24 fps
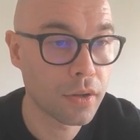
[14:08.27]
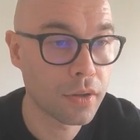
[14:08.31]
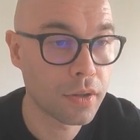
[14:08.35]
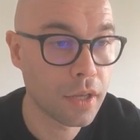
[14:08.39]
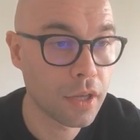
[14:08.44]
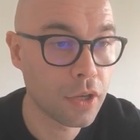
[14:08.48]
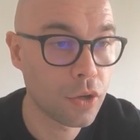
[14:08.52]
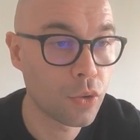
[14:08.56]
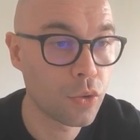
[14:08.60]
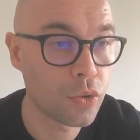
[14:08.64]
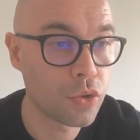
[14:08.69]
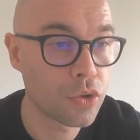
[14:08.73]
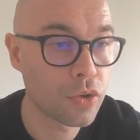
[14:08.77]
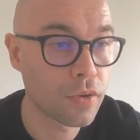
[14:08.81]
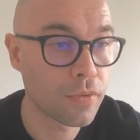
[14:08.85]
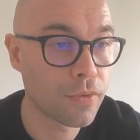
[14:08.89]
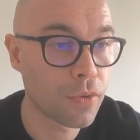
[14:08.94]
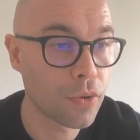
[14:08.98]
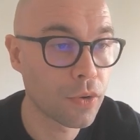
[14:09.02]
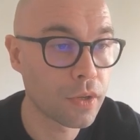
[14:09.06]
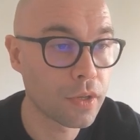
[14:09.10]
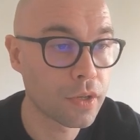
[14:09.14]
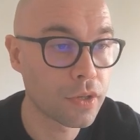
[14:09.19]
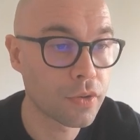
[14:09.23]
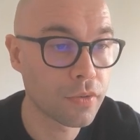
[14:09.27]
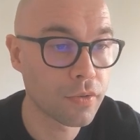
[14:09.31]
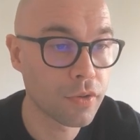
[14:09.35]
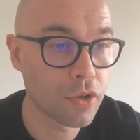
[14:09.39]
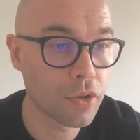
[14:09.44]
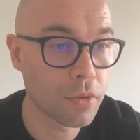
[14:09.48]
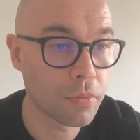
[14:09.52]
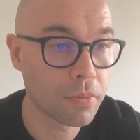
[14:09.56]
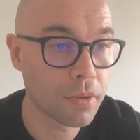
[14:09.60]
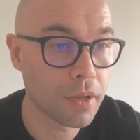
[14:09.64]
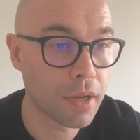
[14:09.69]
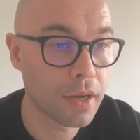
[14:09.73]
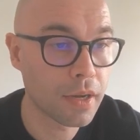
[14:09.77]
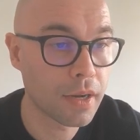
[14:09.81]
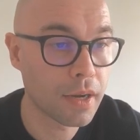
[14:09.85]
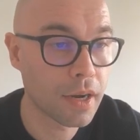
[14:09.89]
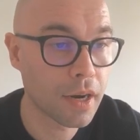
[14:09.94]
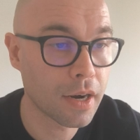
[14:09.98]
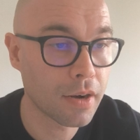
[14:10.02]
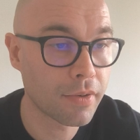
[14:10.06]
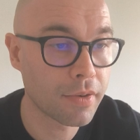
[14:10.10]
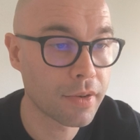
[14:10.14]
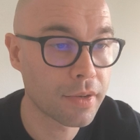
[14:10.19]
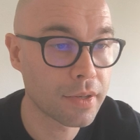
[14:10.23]
of only Sauvignon Blanc,
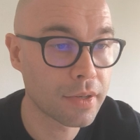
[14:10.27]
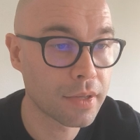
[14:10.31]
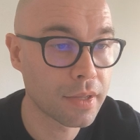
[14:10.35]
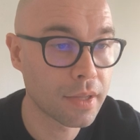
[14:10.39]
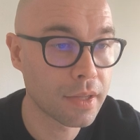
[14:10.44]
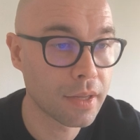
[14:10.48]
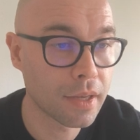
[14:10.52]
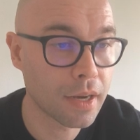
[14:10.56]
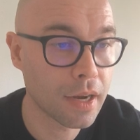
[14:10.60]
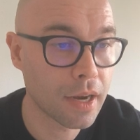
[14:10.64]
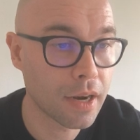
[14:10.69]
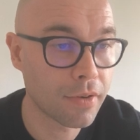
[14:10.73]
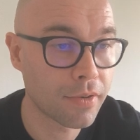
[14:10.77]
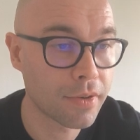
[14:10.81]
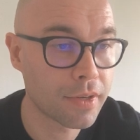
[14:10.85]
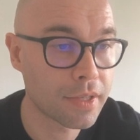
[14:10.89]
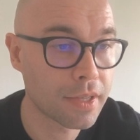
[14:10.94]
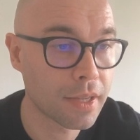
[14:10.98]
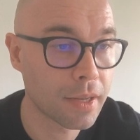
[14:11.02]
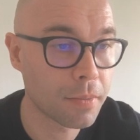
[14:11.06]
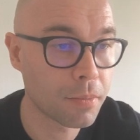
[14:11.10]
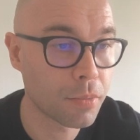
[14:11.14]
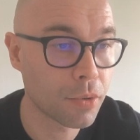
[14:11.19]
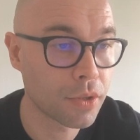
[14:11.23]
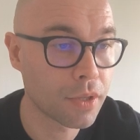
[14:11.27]
harvesting